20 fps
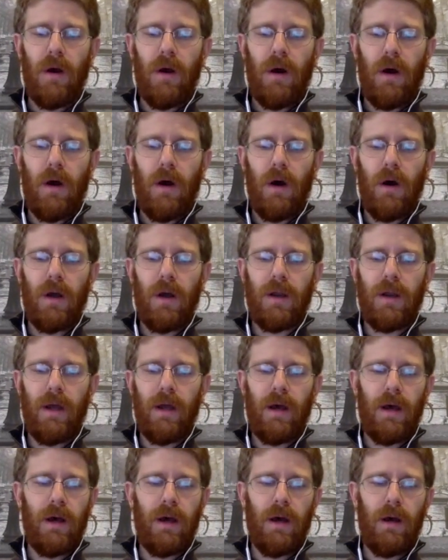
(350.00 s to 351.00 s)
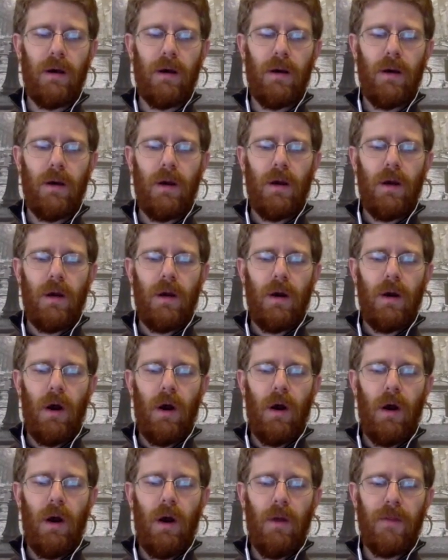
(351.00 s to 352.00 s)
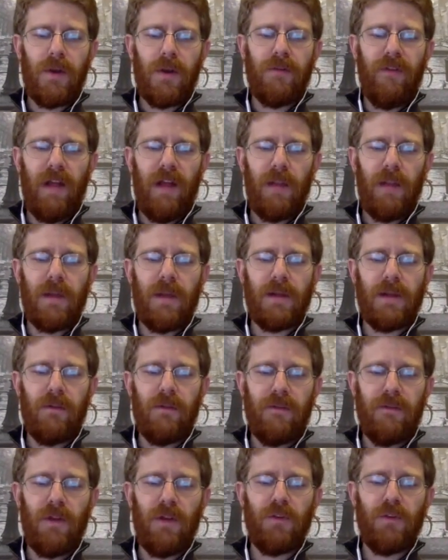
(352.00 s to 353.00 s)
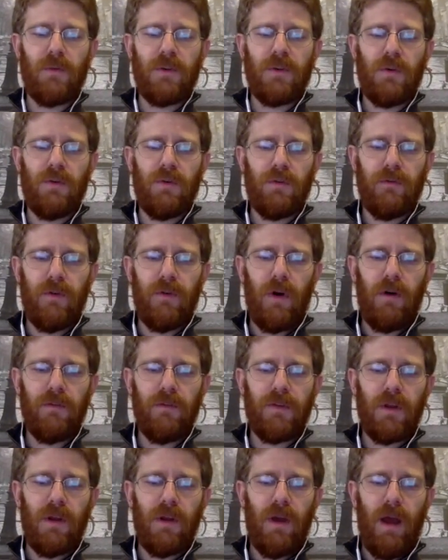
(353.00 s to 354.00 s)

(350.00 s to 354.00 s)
on the development of the fields in which he was involved.